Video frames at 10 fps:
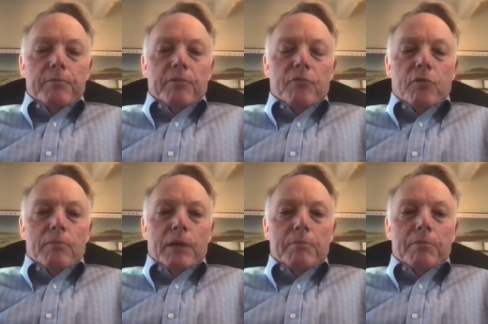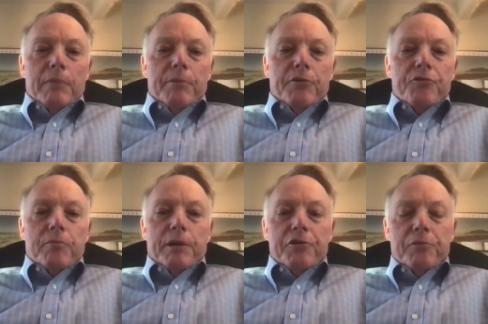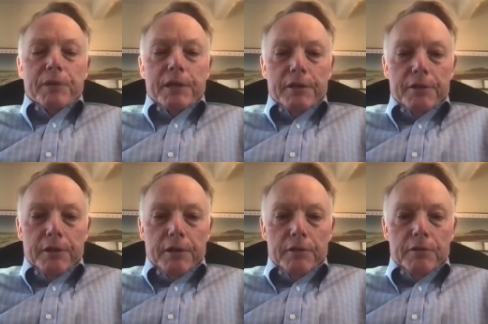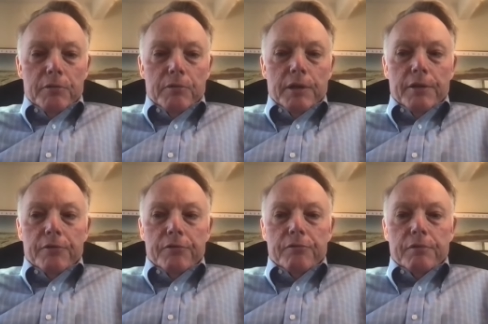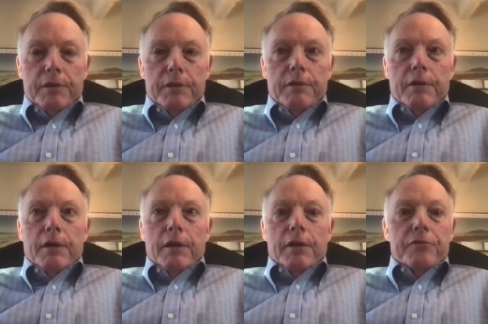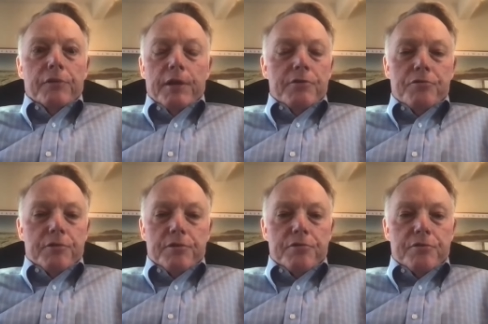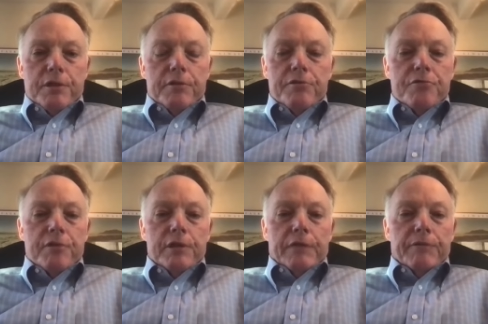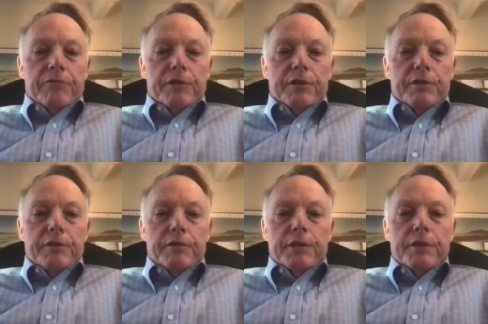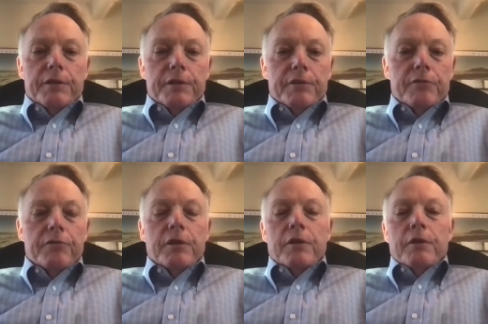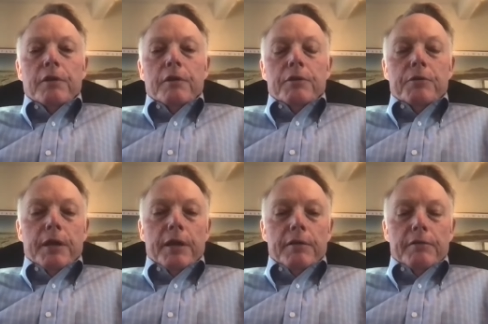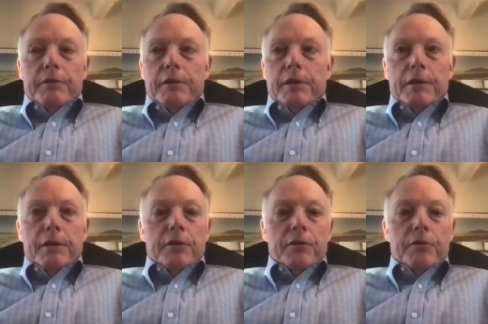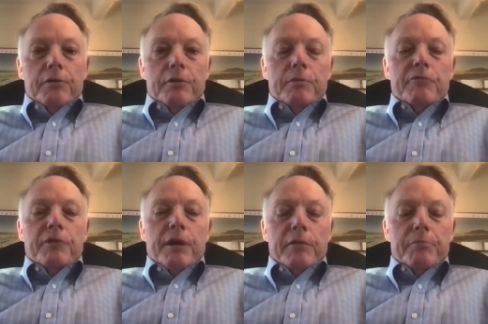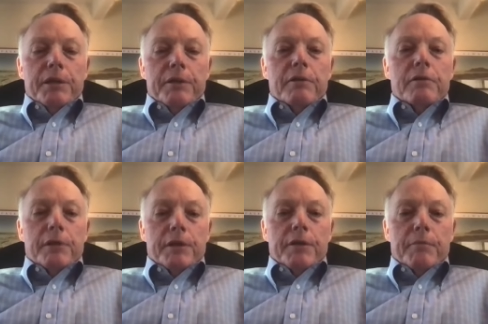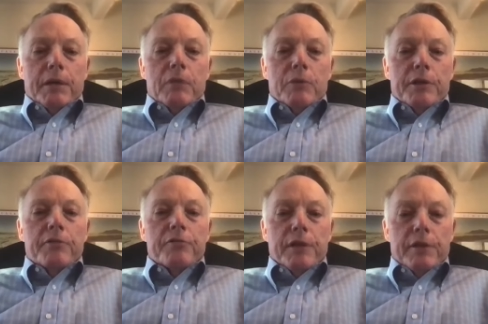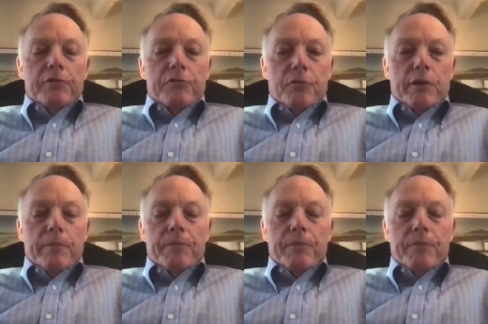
before about Prime Minister Benjamin Netanyahu, as uh, as dangerous and destructive a figure he is, you can't uh, accuse him of not being clear about what he stands for.